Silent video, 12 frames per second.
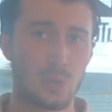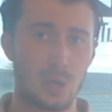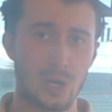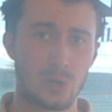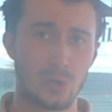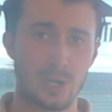
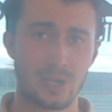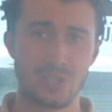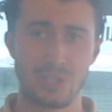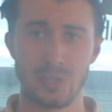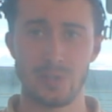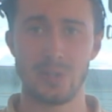want to cook it
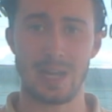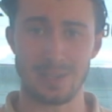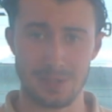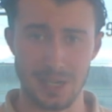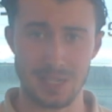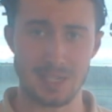to
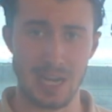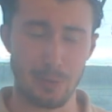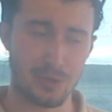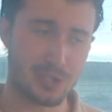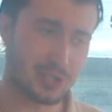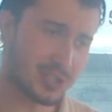al dente,
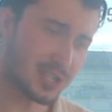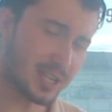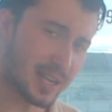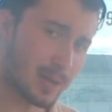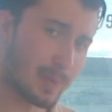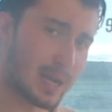which is just a
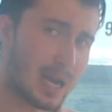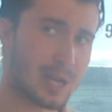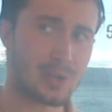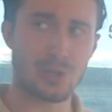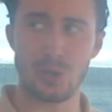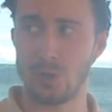little bit
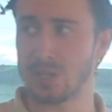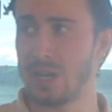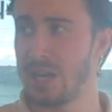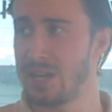undercooked.